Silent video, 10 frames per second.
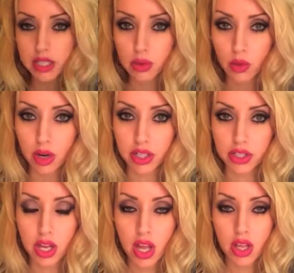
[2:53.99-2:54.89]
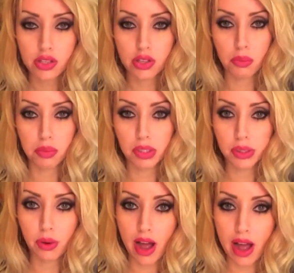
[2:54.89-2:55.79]
is orange. So
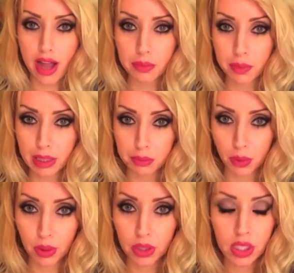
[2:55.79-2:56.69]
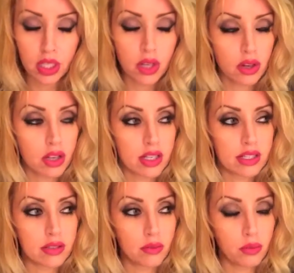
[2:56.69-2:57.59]
blue-eyed people
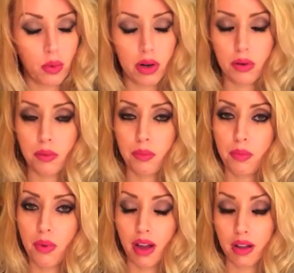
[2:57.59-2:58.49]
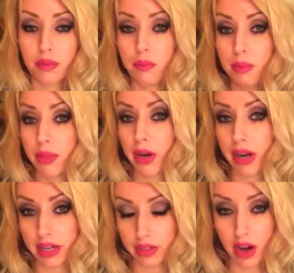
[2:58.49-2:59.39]
would,
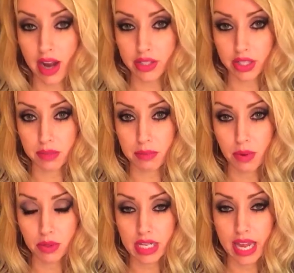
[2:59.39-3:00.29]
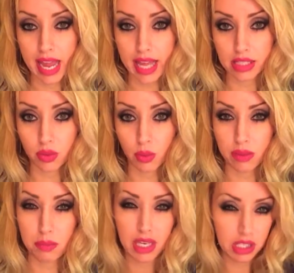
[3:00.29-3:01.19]
their eyes are going to be most enhanced
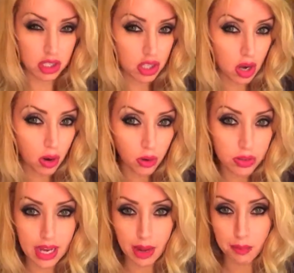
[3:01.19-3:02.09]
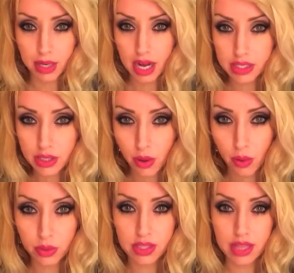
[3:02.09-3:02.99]
with peach tones, apricot
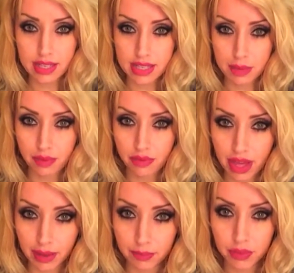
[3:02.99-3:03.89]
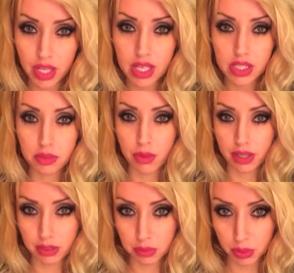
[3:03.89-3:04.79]
tones, that type of thing to
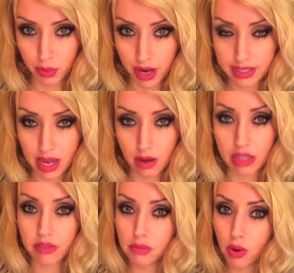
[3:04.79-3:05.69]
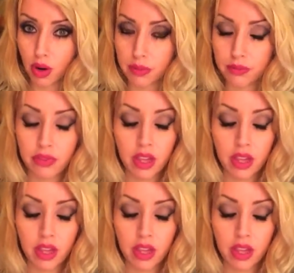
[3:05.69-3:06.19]
bring the blue eyes out even more.